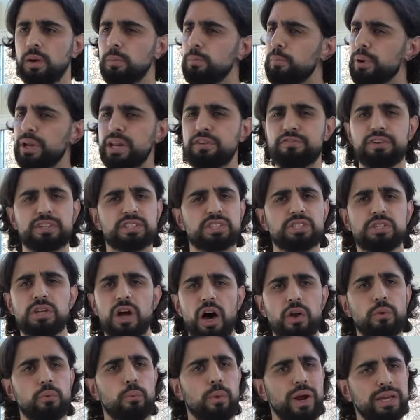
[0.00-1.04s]
But if it's
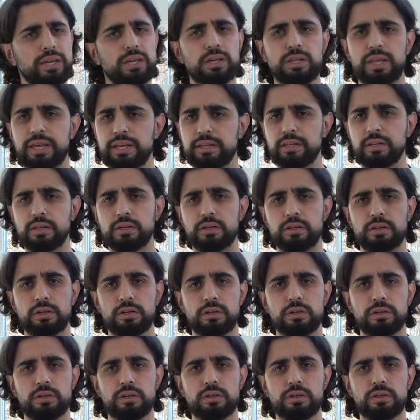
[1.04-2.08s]
not regulated
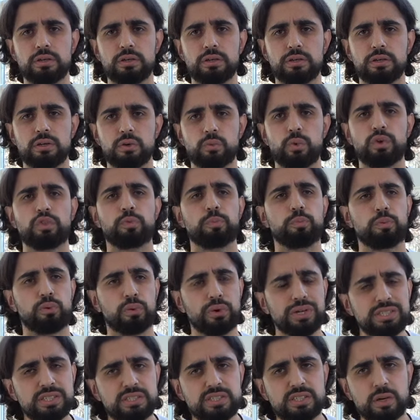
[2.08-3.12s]
with
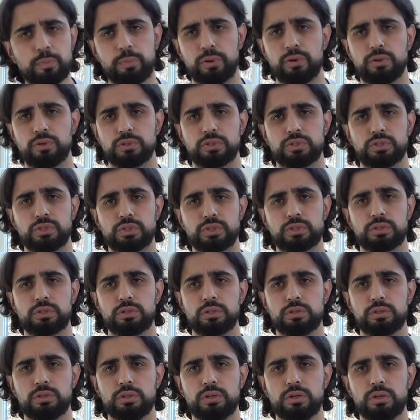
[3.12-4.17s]
principles,
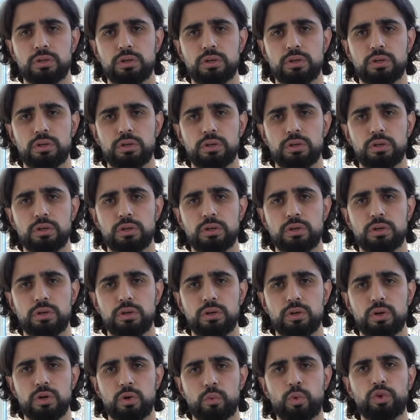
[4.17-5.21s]

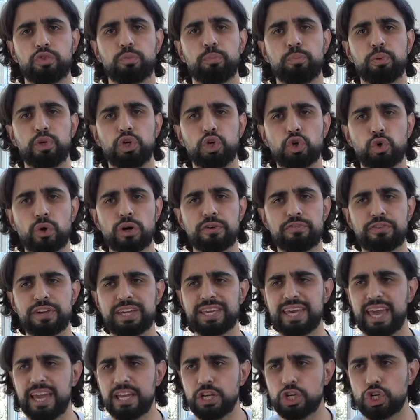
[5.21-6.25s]
with
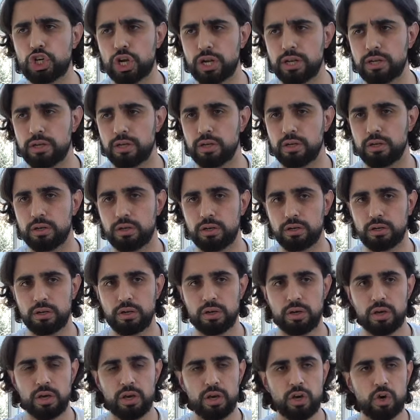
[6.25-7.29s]
purification,
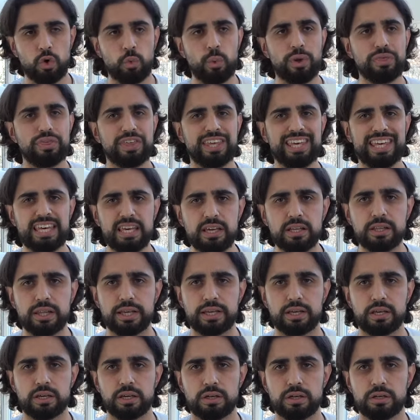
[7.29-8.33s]
with
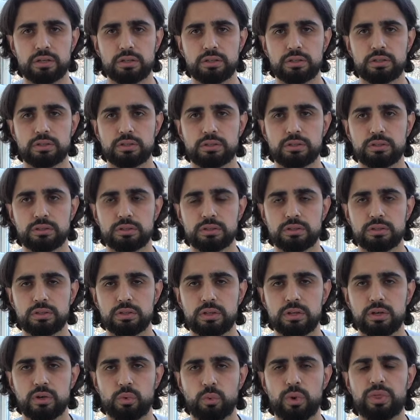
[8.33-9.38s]
healing,
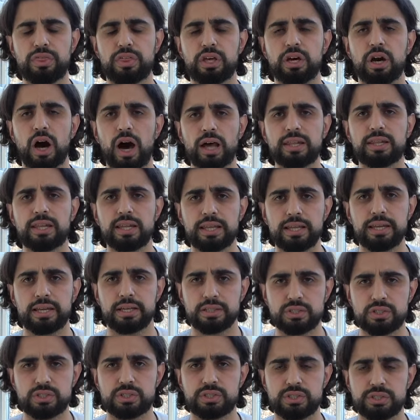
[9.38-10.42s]
with
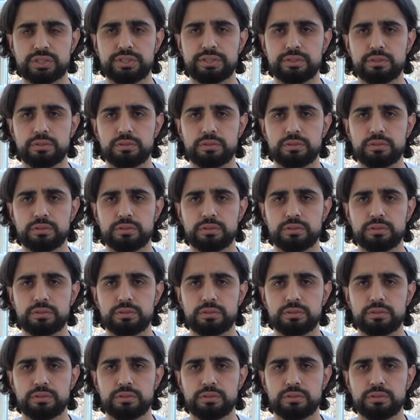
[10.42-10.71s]
godliness,